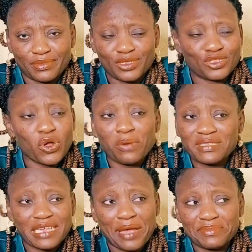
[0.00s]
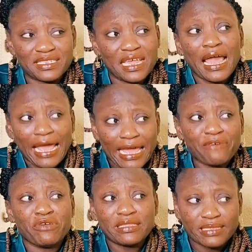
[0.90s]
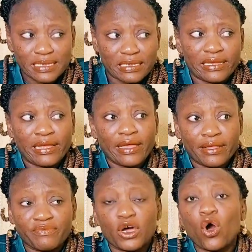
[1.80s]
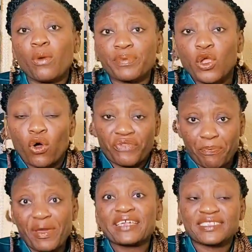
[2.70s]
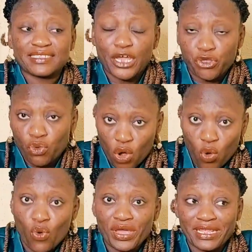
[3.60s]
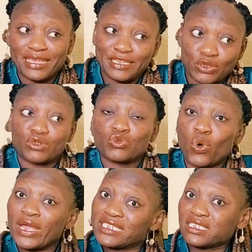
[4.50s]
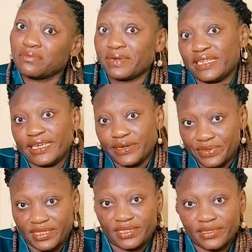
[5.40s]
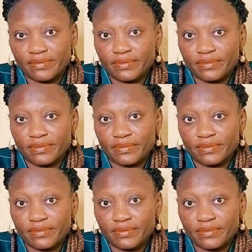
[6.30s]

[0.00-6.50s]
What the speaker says: Sometimes, even the company or the person that you are owing, he's also owing somebody else.